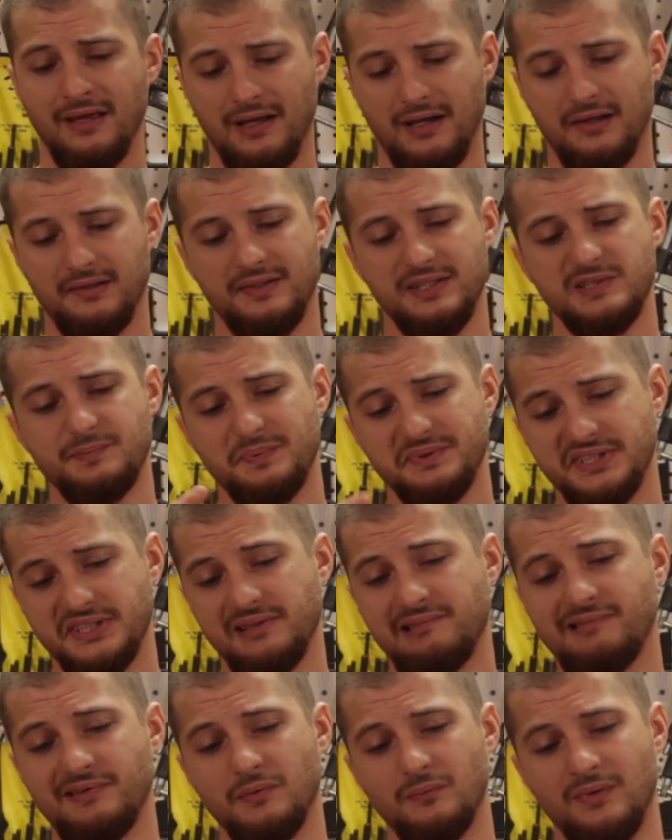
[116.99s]
Uh, this
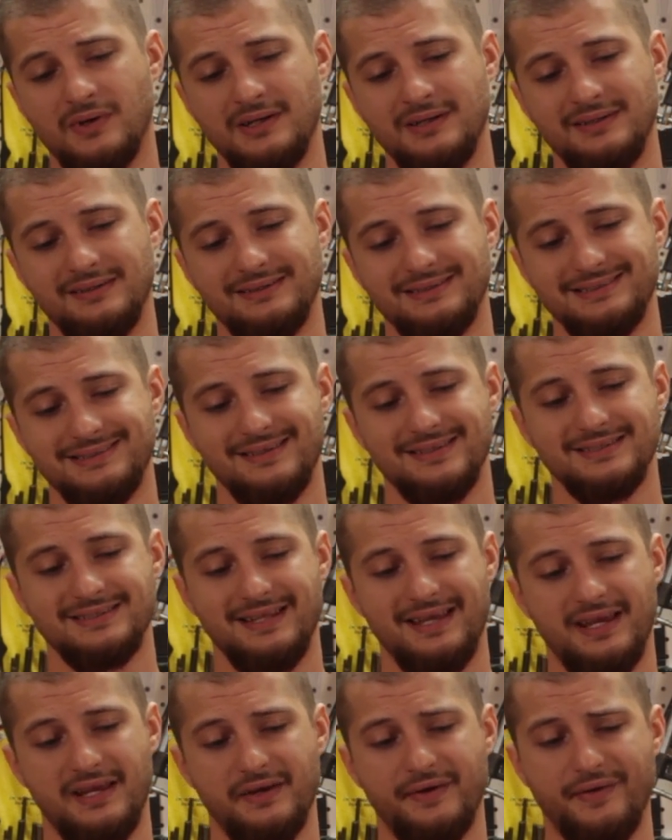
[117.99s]
particular one, this
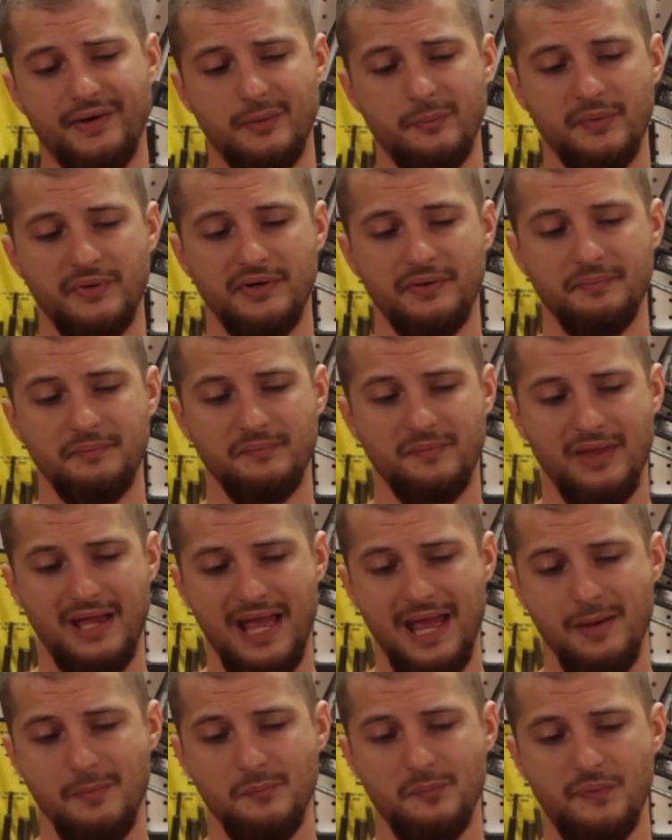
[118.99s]
is a Gerber
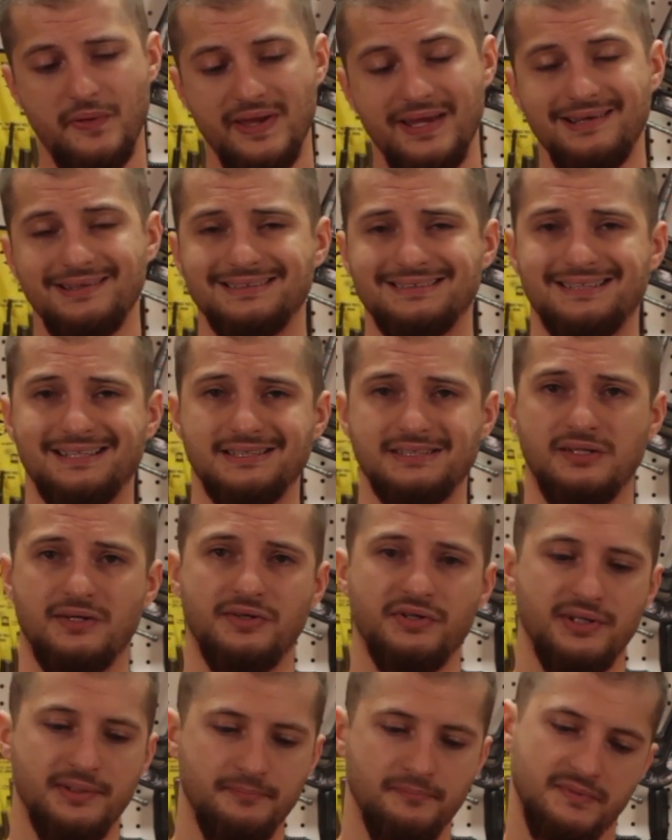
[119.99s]
M P six
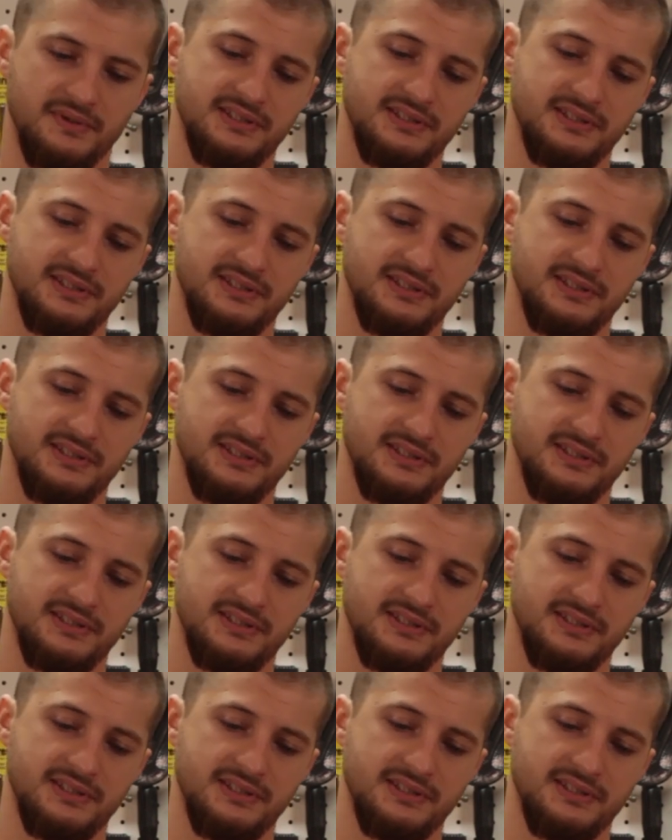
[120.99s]
hundred.